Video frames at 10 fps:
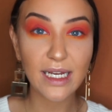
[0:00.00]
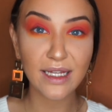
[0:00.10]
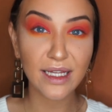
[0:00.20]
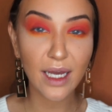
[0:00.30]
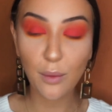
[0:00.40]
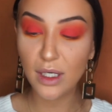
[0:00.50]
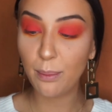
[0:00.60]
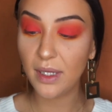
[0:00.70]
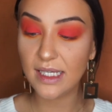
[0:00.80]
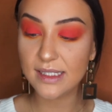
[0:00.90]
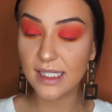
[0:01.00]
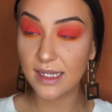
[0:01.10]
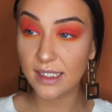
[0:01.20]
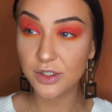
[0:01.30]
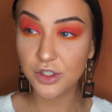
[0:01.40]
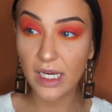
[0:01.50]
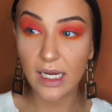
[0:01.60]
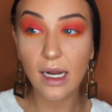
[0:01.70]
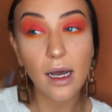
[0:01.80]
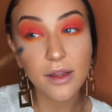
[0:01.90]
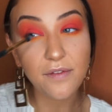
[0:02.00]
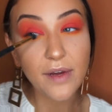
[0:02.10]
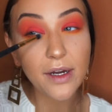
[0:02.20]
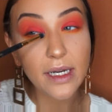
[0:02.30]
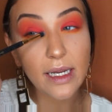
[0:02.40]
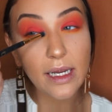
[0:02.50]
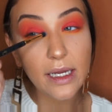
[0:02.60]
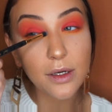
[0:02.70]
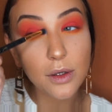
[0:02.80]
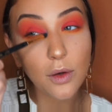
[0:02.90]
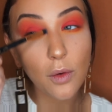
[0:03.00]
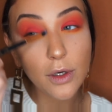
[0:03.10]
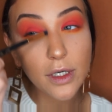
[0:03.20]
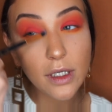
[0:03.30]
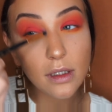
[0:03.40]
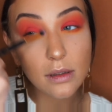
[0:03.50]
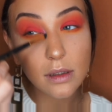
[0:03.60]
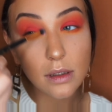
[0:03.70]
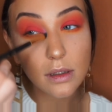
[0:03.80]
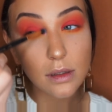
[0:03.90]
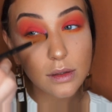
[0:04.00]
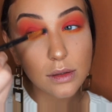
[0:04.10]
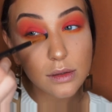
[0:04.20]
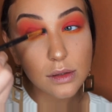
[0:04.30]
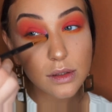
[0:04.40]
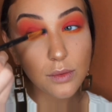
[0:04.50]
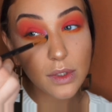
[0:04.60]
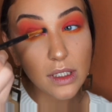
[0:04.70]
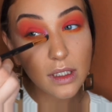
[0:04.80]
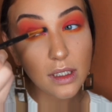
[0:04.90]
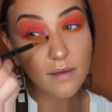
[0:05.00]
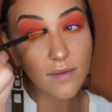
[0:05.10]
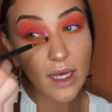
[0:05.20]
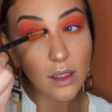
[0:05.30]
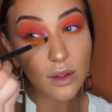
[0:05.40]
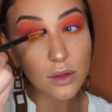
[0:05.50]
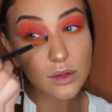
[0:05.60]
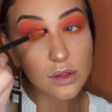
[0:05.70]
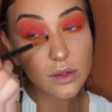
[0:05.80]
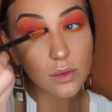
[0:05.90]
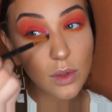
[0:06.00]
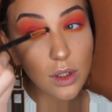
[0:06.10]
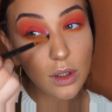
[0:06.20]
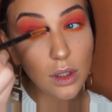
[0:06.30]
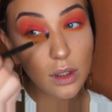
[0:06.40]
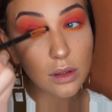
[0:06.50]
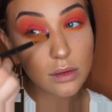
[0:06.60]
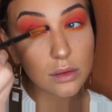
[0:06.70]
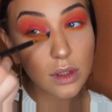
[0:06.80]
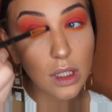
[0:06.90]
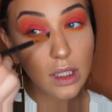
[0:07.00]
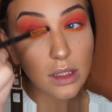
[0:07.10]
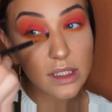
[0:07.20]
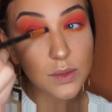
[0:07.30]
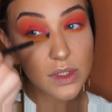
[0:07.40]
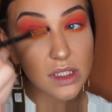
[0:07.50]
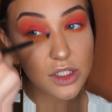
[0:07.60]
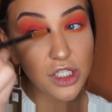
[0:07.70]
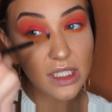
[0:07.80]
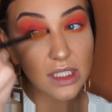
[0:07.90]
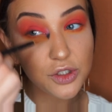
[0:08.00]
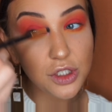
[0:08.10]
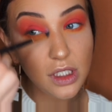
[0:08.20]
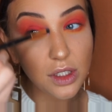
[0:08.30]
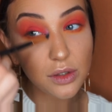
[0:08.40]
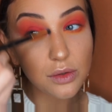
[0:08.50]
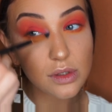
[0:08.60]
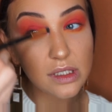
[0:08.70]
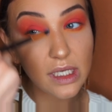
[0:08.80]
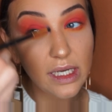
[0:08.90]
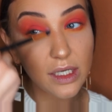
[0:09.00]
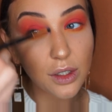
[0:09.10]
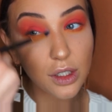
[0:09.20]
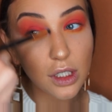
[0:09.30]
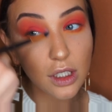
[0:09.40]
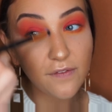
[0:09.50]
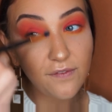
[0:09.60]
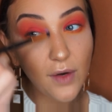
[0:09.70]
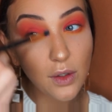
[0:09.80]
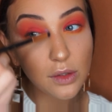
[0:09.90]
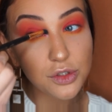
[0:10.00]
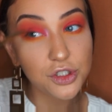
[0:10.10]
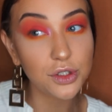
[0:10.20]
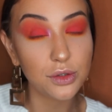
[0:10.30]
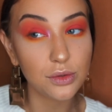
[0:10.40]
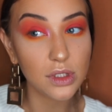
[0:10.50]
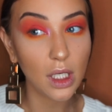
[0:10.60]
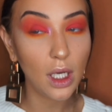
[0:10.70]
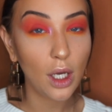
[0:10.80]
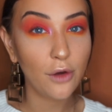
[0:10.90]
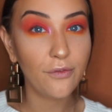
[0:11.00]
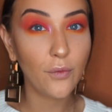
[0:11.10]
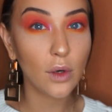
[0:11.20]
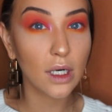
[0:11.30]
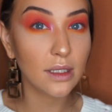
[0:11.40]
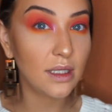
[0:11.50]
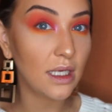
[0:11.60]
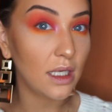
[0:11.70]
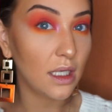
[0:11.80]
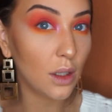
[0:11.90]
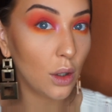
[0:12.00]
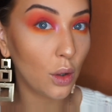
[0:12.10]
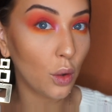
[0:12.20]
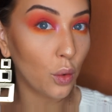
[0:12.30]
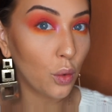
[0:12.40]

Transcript: And I think I want to place this shade on the very inner corner. So we're going to give that a little swirl. This was the shade that she used in her photo shoot for the, oh,